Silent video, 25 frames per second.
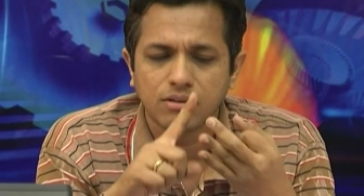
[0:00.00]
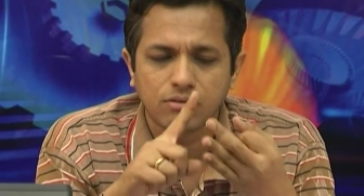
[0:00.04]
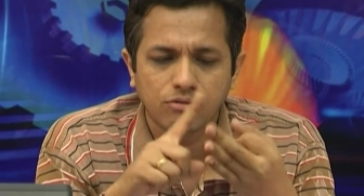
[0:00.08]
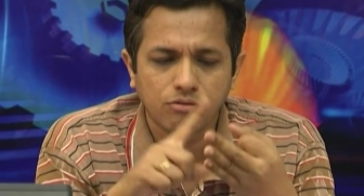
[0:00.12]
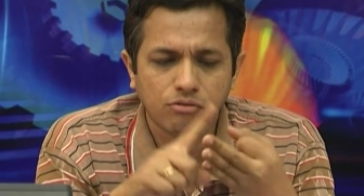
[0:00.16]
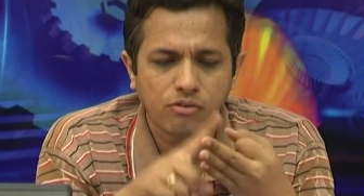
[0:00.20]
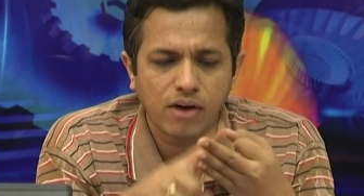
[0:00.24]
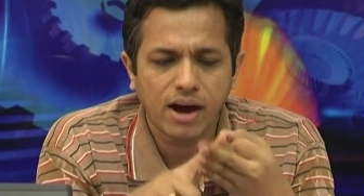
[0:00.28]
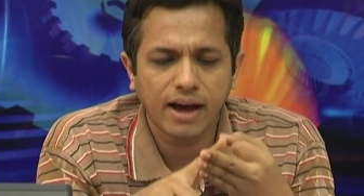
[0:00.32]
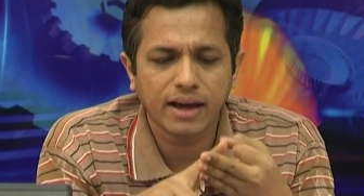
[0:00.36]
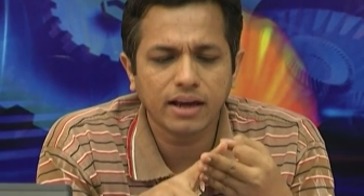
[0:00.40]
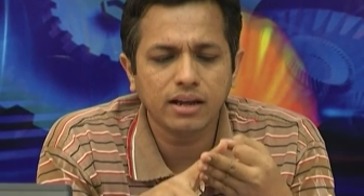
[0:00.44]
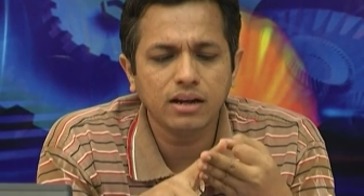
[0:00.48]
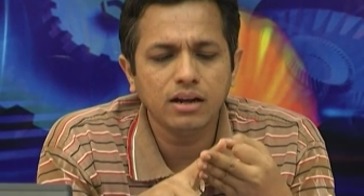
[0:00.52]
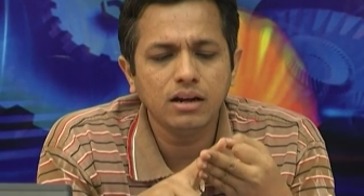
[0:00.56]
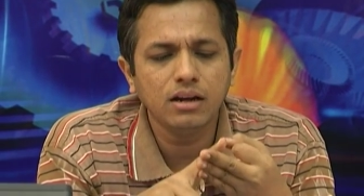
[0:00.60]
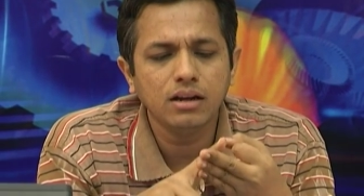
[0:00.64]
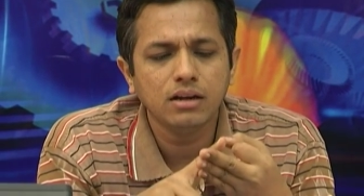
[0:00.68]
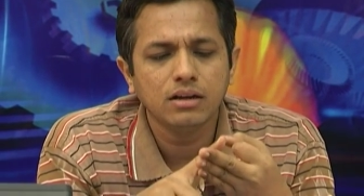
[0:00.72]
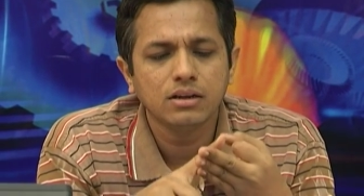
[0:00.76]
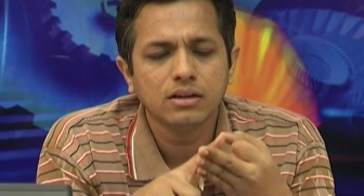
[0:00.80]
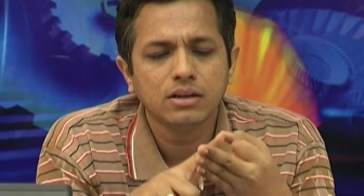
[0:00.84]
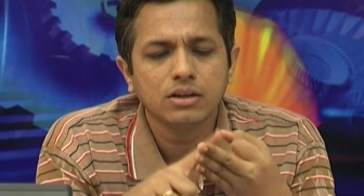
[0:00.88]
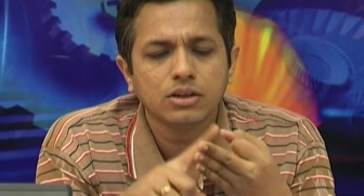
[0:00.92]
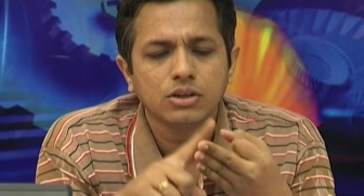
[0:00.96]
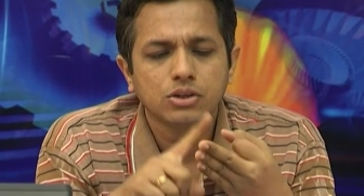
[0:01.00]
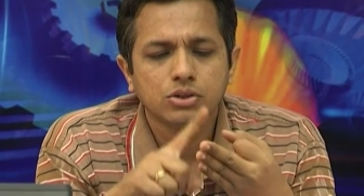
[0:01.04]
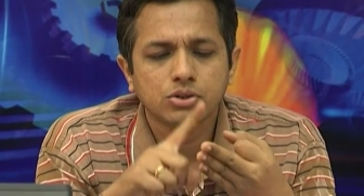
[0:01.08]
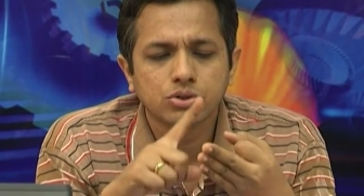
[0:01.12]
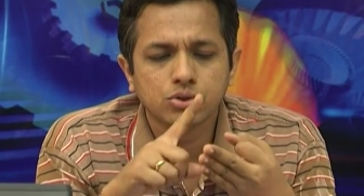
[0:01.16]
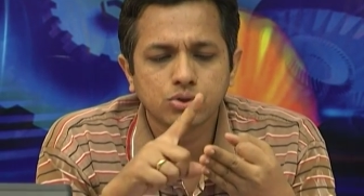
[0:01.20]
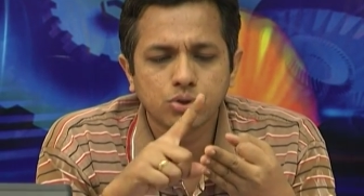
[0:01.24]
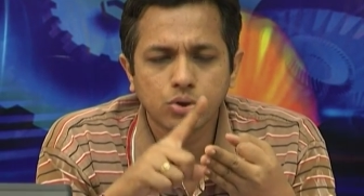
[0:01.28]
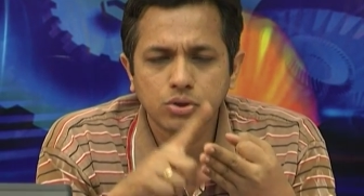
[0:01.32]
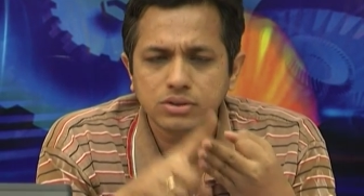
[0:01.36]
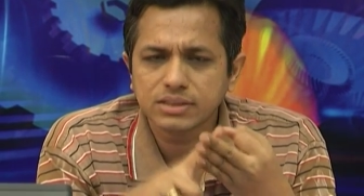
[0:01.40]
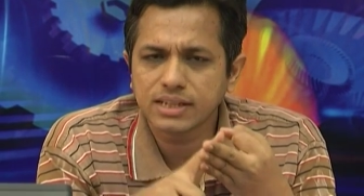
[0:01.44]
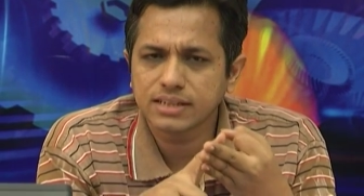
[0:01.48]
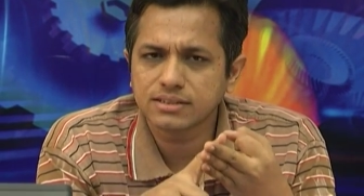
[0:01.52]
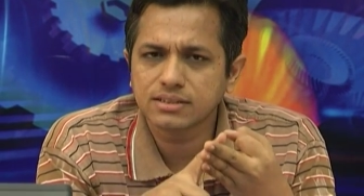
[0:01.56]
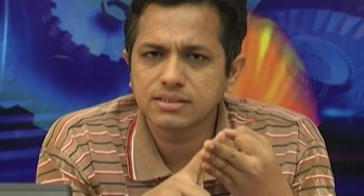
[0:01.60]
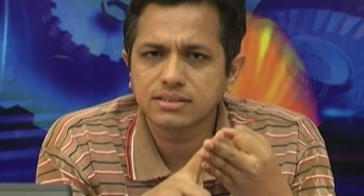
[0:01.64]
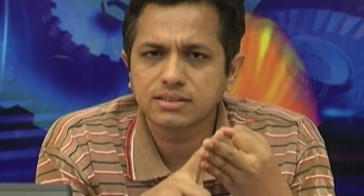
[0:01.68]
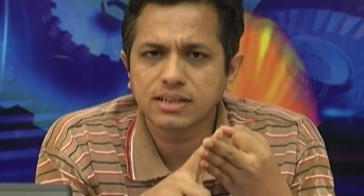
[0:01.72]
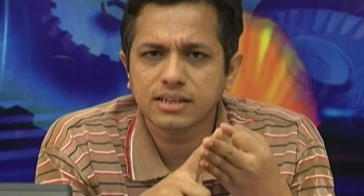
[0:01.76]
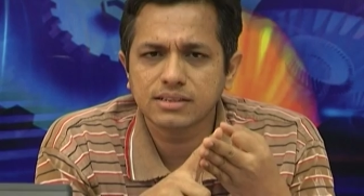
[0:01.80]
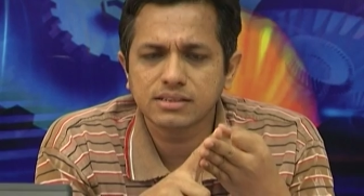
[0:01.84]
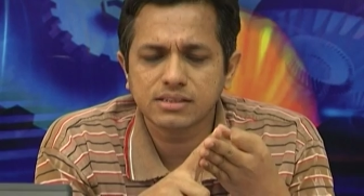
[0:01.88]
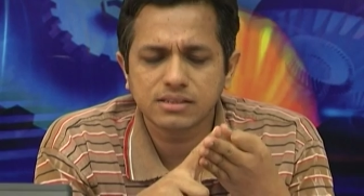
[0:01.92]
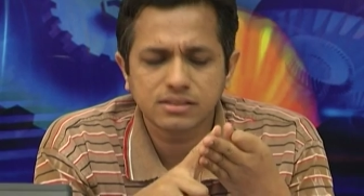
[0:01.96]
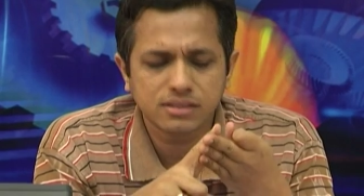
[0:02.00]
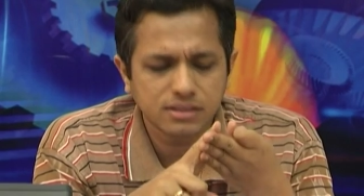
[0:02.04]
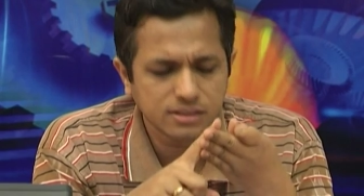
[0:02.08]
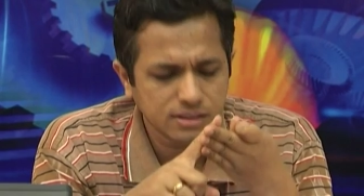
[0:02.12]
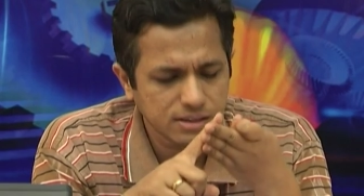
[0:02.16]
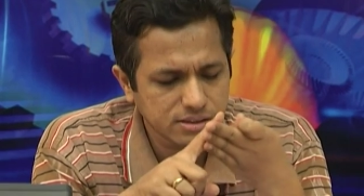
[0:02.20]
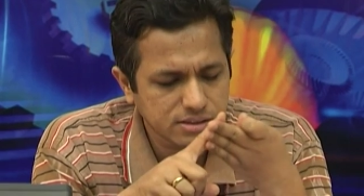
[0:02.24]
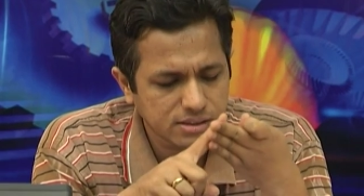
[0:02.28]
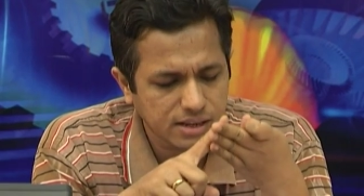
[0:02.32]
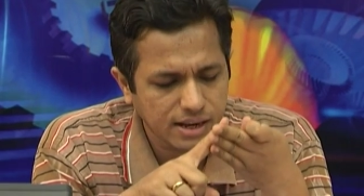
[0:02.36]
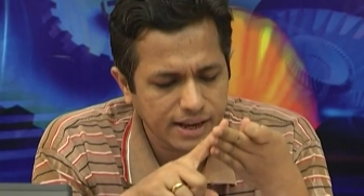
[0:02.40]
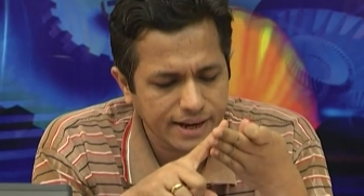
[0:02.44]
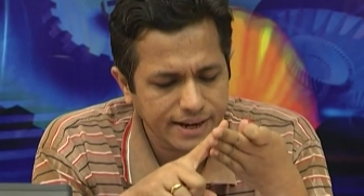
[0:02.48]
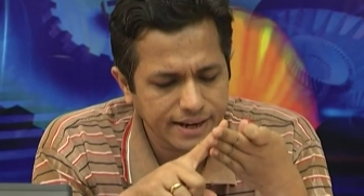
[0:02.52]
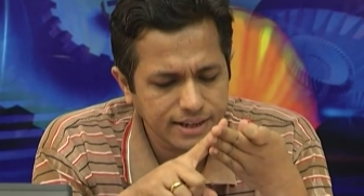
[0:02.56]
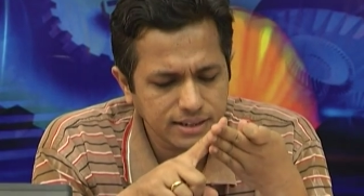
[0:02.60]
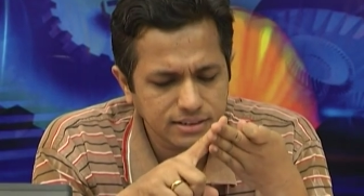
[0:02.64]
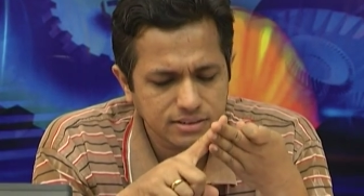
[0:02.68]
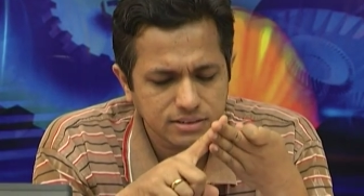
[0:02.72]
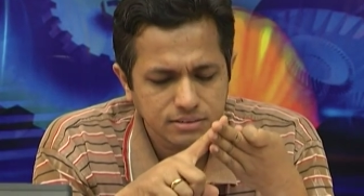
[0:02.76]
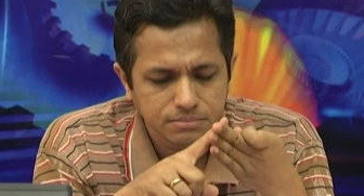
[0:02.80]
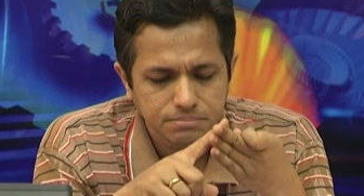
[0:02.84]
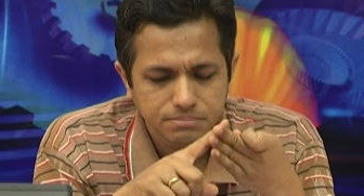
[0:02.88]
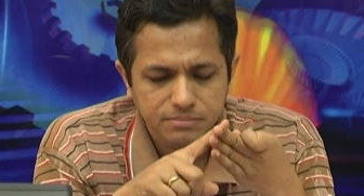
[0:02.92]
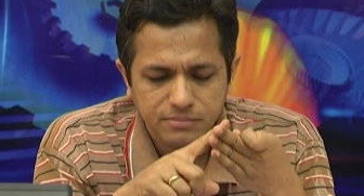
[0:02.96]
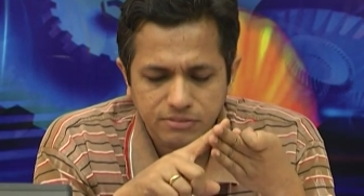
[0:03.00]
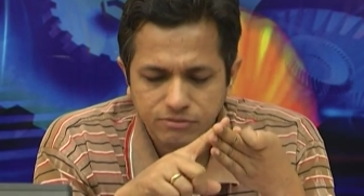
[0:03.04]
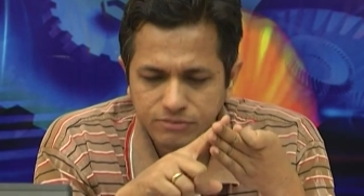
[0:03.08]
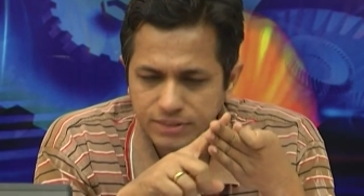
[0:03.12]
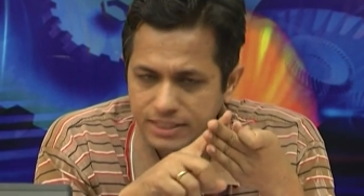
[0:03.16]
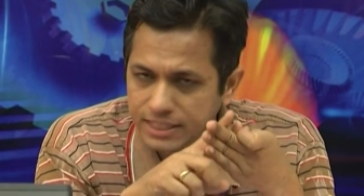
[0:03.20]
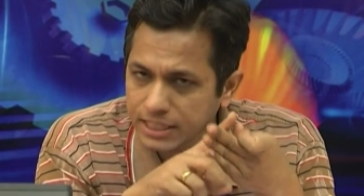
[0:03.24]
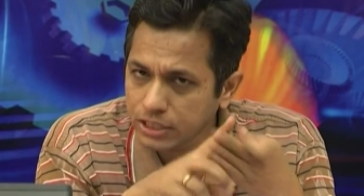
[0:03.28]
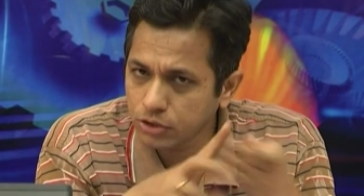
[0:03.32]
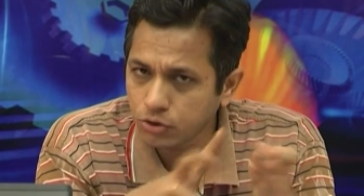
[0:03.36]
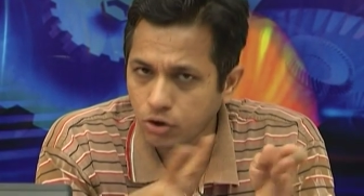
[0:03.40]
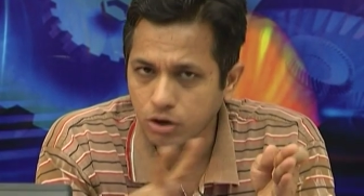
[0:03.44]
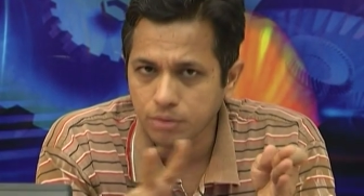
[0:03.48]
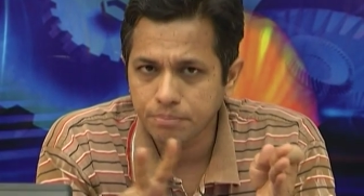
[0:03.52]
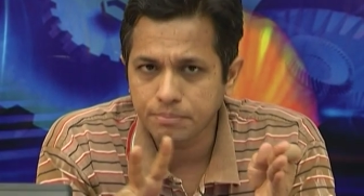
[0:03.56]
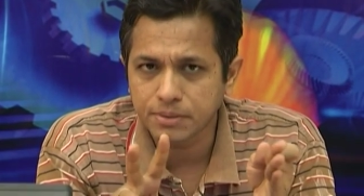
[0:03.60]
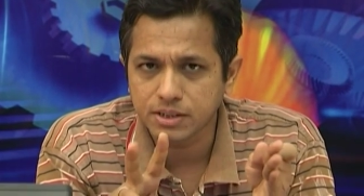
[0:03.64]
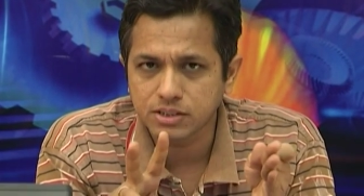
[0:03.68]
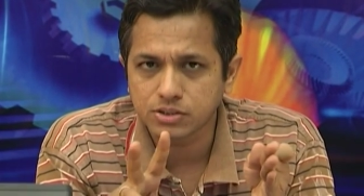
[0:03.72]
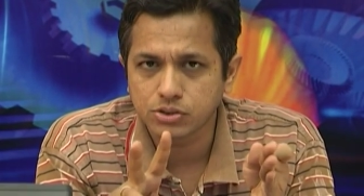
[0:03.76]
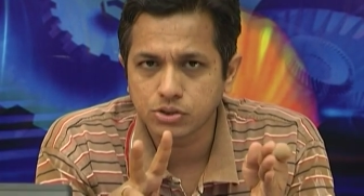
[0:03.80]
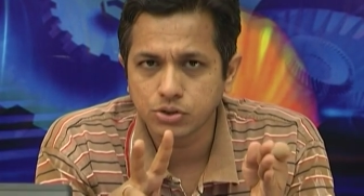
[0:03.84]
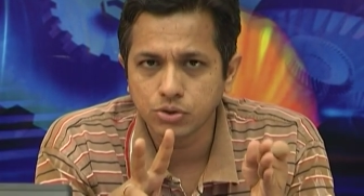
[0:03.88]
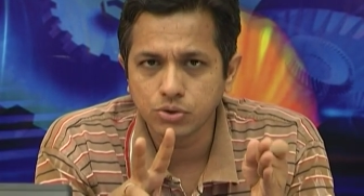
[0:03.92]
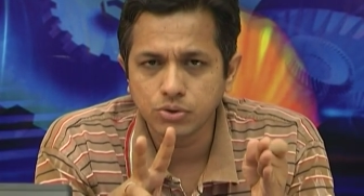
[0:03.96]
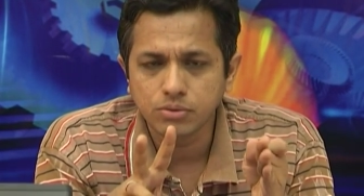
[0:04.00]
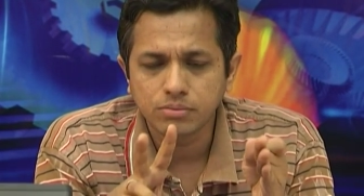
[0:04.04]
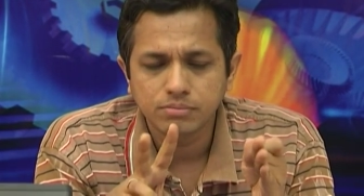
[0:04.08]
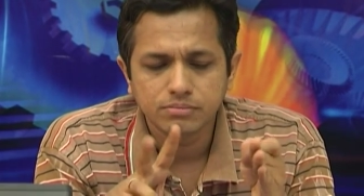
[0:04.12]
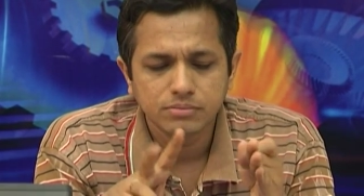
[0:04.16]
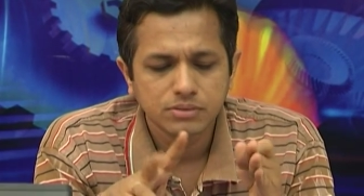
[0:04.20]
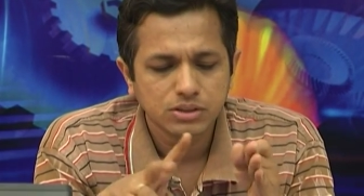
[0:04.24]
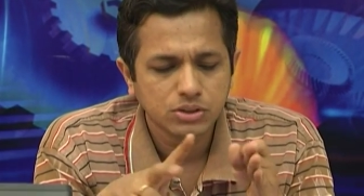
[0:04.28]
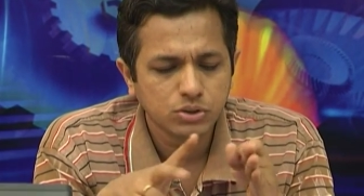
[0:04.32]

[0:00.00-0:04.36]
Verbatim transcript: while those exercises in the slides we did not pursue